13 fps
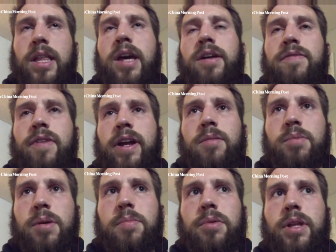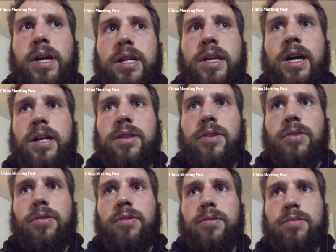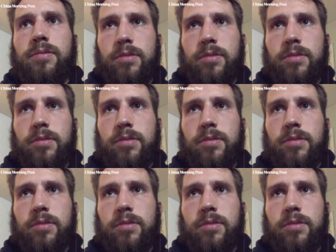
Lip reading: like fighting people like that are